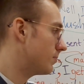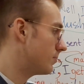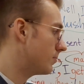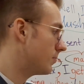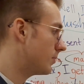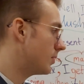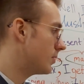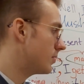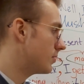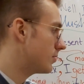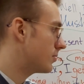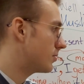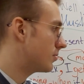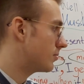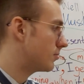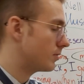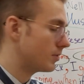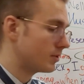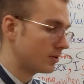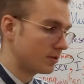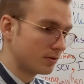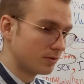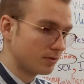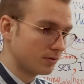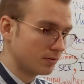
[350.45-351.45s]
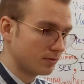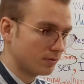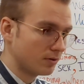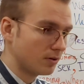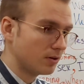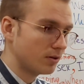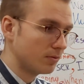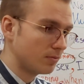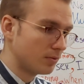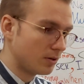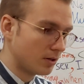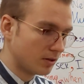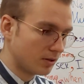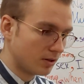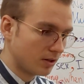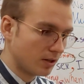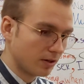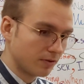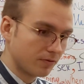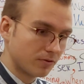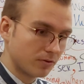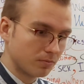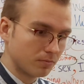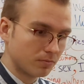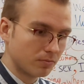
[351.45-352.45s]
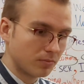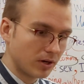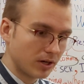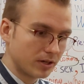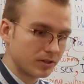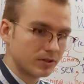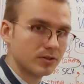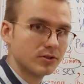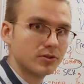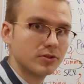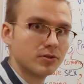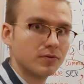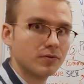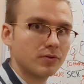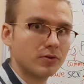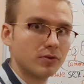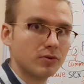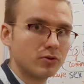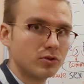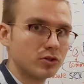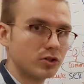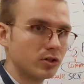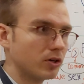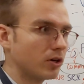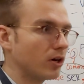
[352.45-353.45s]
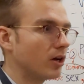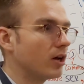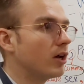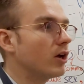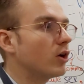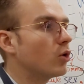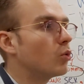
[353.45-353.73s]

Yes. So it's all about like from present to future.